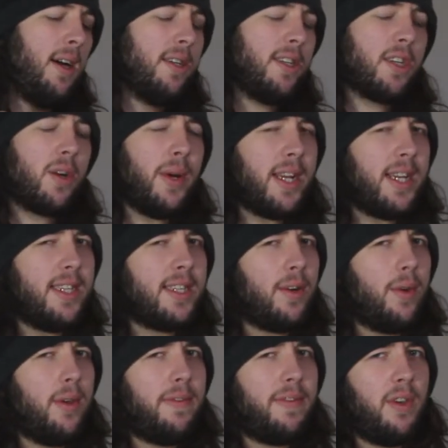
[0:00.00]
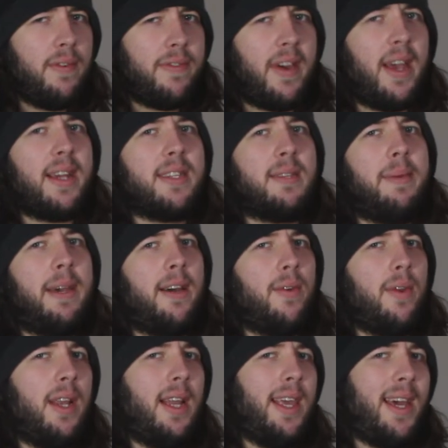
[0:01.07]
To quickly tell you a few facts
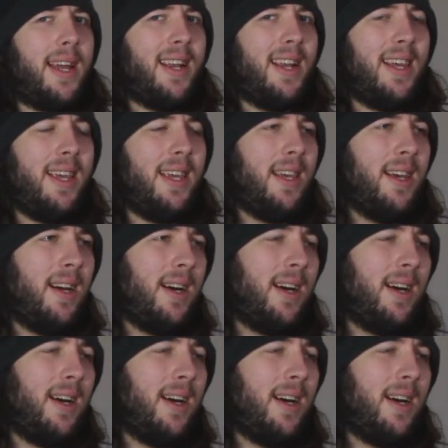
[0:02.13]
about Lian Li,